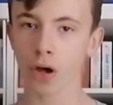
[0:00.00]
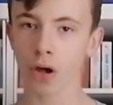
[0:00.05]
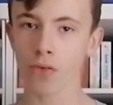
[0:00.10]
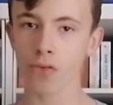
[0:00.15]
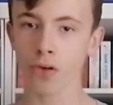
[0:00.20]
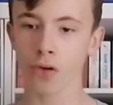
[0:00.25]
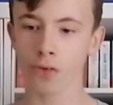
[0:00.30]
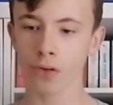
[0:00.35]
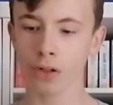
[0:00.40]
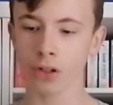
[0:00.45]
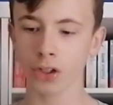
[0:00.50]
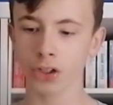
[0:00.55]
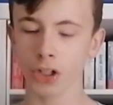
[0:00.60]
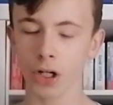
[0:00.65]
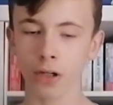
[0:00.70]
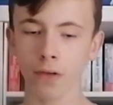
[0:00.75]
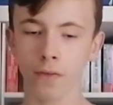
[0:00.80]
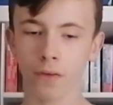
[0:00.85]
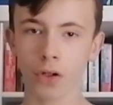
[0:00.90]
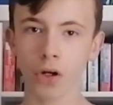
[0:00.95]
consoles I'm going to show
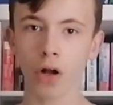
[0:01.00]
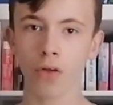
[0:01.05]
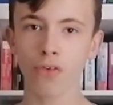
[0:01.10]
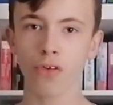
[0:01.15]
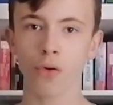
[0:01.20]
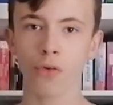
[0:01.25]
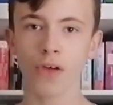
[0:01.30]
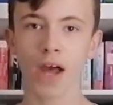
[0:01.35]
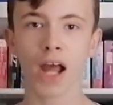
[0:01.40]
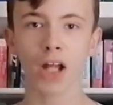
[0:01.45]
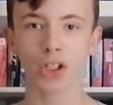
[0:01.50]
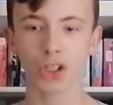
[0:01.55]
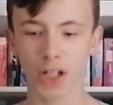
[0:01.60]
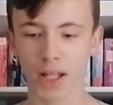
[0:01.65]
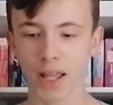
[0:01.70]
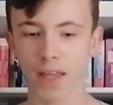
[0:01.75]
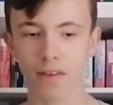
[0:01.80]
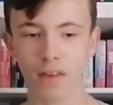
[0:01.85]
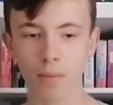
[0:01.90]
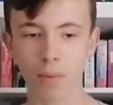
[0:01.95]
you, the consoles are
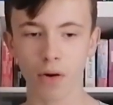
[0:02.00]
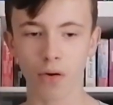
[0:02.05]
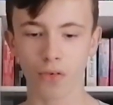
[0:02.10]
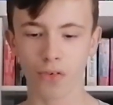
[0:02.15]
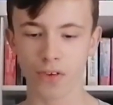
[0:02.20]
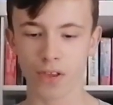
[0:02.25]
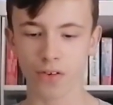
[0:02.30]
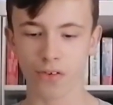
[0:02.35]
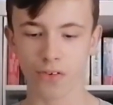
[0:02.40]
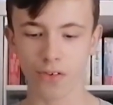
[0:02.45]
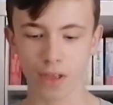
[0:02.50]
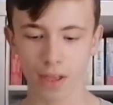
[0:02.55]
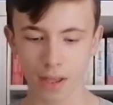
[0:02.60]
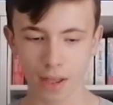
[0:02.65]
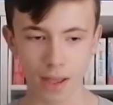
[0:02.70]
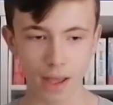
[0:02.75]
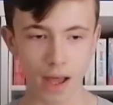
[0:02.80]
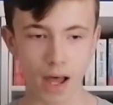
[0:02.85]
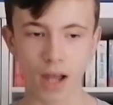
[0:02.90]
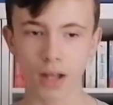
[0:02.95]
actually in the boxes,
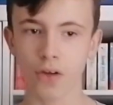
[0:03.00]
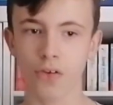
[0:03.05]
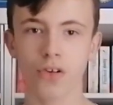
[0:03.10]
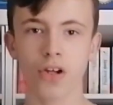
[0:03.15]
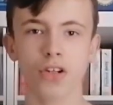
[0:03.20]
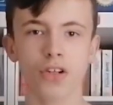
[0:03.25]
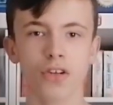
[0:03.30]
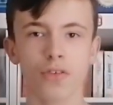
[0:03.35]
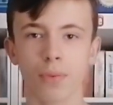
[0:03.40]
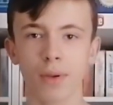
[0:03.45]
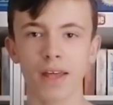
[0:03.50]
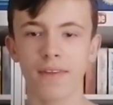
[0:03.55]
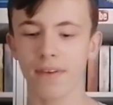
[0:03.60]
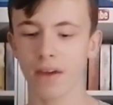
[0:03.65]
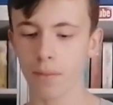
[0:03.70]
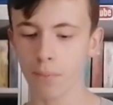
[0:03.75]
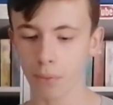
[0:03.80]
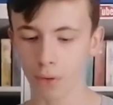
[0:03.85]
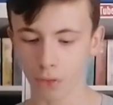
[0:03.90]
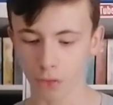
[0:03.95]
because I just played the
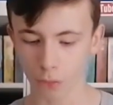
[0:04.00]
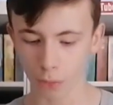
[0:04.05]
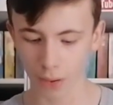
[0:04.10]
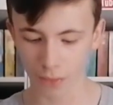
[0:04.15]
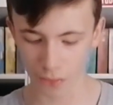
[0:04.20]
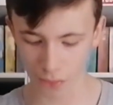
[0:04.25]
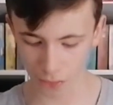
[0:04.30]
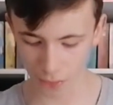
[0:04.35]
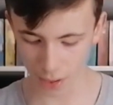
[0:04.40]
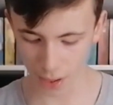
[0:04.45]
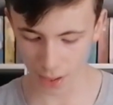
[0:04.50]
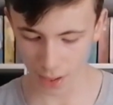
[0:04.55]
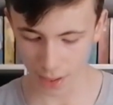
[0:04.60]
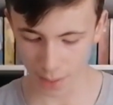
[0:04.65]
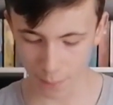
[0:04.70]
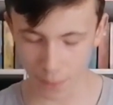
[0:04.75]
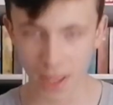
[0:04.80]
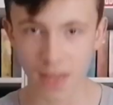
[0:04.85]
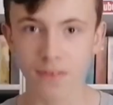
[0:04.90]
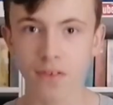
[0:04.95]
unboxed ones.
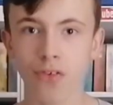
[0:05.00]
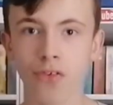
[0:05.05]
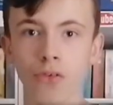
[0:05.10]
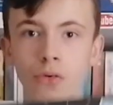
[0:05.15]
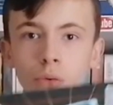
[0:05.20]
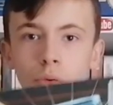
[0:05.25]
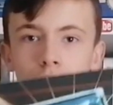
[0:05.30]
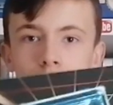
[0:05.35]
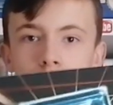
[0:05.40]
But yeah, this is all